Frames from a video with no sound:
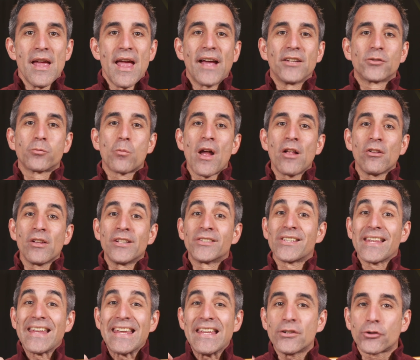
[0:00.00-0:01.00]
as well as
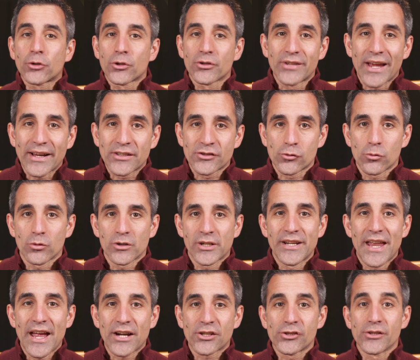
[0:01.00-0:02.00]
intertextual
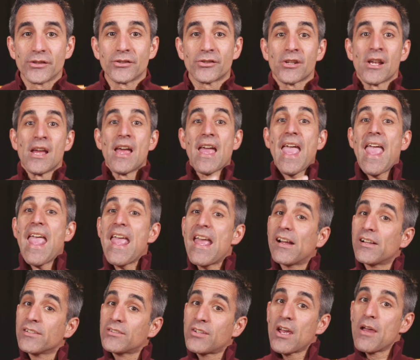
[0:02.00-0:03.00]
connections
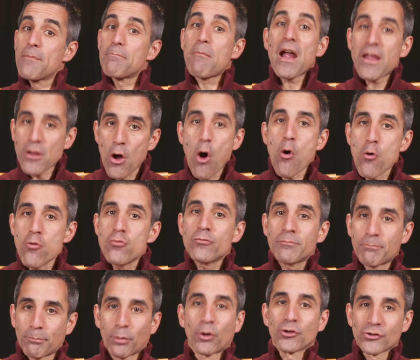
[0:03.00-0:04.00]
and my own
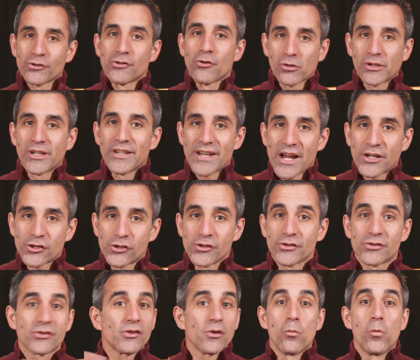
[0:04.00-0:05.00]
personal
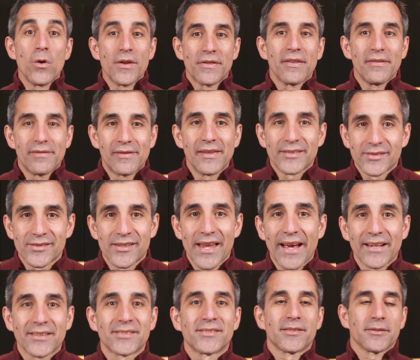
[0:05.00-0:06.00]
connections with this
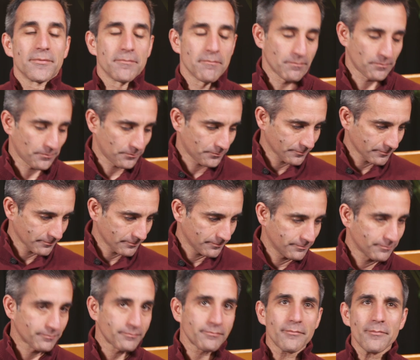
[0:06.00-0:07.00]
text.
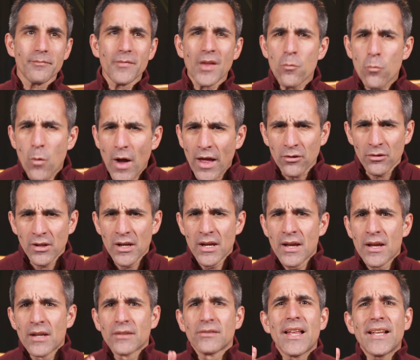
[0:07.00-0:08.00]
Well,
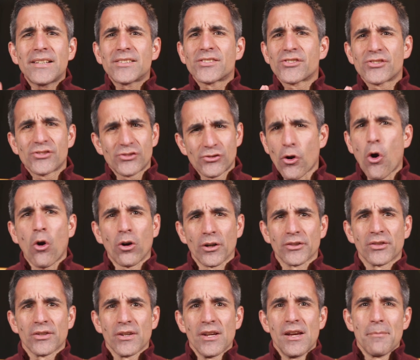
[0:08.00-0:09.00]
let's
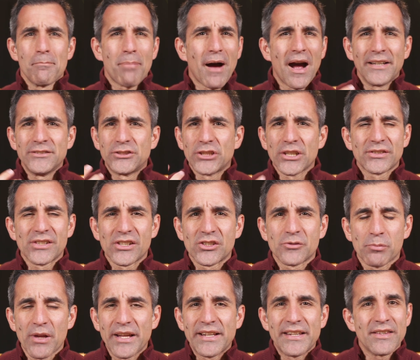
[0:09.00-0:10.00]
start by just
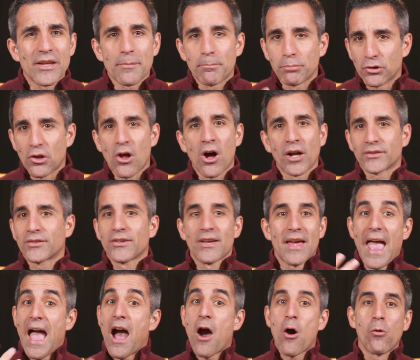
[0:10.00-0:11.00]
explaining the plot,
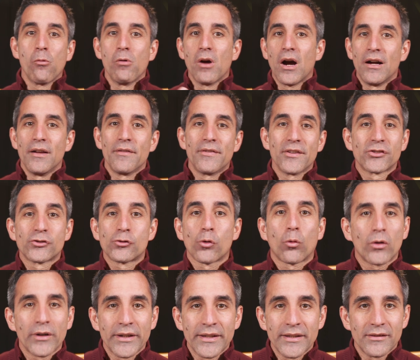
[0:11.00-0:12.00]
how the
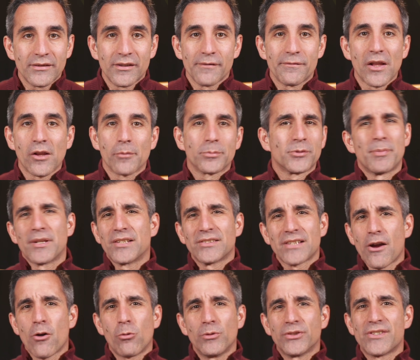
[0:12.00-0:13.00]
story develops, because I
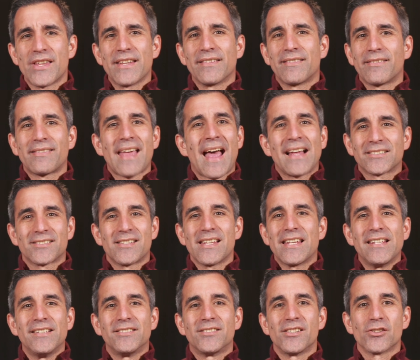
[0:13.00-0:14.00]
always think that that's the
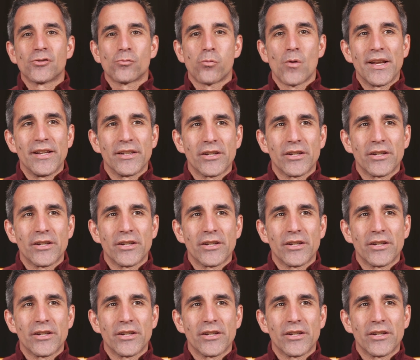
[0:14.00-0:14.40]
easiest way to